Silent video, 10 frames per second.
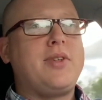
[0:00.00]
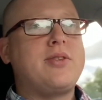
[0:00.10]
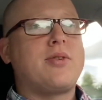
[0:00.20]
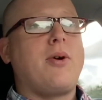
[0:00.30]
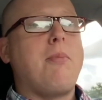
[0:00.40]

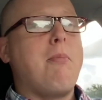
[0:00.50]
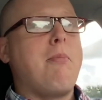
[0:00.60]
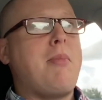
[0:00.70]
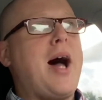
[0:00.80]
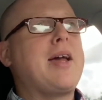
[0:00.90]
These are
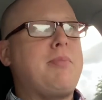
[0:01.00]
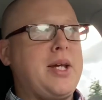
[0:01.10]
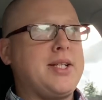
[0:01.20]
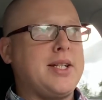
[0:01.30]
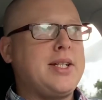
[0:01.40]
my
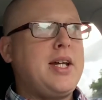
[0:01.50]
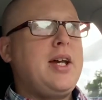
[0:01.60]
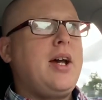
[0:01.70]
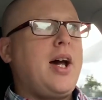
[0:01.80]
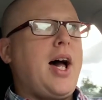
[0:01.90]

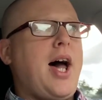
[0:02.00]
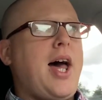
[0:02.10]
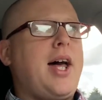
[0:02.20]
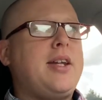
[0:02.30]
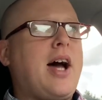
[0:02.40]
opinion,
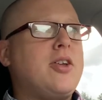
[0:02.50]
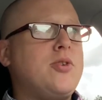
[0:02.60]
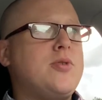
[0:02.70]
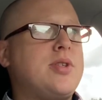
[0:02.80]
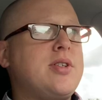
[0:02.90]
and I
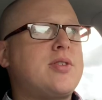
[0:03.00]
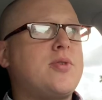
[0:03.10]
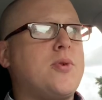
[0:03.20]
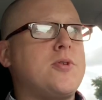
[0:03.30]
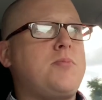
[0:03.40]
use these
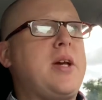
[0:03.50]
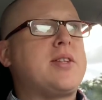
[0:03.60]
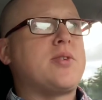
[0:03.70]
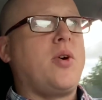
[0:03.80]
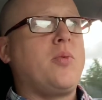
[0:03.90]
scores
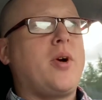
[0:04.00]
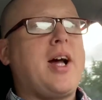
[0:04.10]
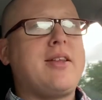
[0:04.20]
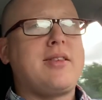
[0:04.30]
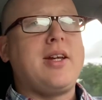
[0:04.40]
based on what
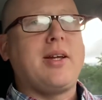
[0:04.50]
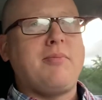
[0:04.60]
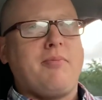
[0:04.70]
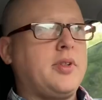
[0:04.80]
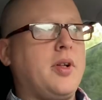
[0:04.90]
I think.
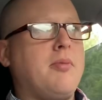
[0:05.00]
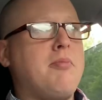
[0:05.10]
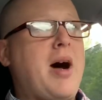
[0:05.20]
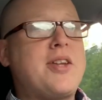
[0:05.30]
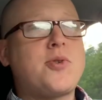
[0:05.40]

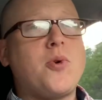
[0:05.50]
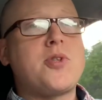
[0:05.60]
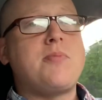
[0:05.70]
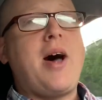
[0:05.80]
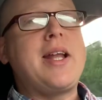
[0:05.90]
My
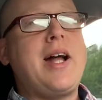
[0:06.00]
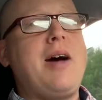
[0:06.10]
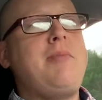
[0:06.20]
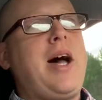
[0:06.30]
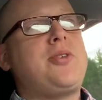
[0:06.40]
scores might
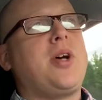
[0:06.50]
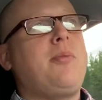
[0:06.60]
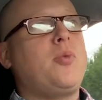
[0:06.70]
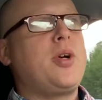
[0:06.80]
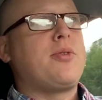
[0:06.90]
not match
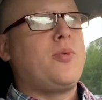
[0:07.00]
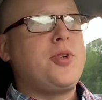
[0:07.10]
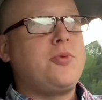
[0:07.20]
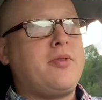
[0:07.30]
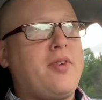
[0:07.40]
up with what
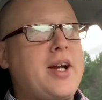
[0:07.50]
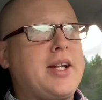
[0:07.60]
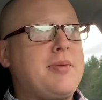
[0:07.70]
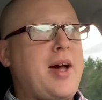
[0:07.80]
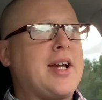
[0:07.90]
you would find
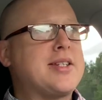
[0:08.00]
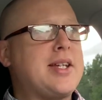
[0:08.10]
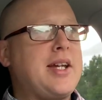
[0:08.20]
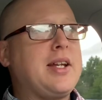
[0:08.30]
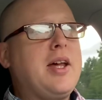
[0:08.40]
in a
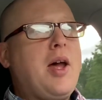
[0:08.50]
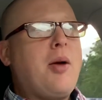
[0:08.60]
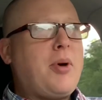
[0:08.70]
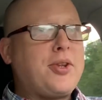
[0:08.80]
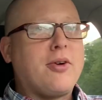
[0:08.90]

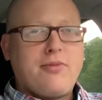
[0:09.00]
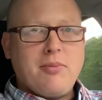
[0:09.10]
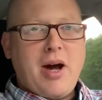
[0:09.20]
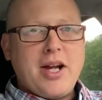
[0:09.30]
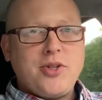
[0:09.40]
magazine, but they're for
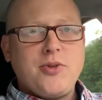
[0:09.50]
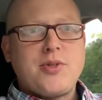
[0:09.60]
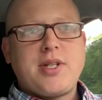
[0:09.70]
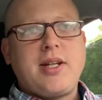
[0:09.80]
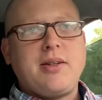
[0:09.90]
my
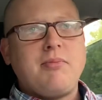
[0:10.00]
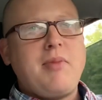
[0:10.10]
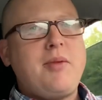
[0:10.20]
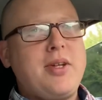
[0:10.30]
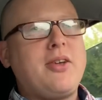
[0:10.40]
use, and
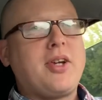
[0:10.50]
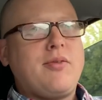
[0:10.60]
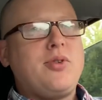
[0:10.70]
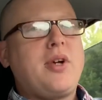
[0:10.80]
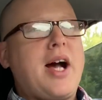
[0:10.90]
maybe they'll
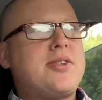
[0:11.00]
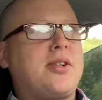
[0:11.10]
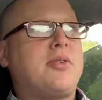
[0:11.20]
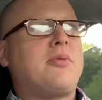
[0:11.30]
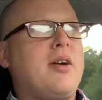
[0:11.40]
give you guys a
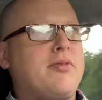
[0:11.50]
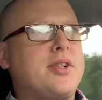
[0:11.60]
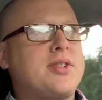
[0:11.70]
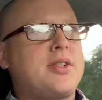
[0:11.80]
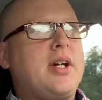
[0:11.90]
good
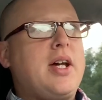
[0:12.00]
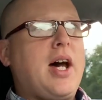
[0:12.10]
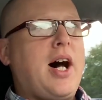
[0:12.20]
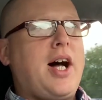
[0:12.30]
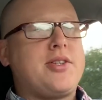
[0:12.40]
reference
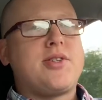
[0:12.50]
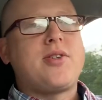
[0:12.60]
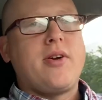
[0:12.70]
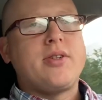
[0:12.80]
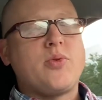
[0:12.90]
to
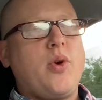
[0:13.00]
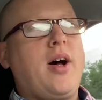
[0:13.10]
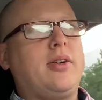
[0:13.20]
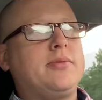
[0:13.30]
start as well.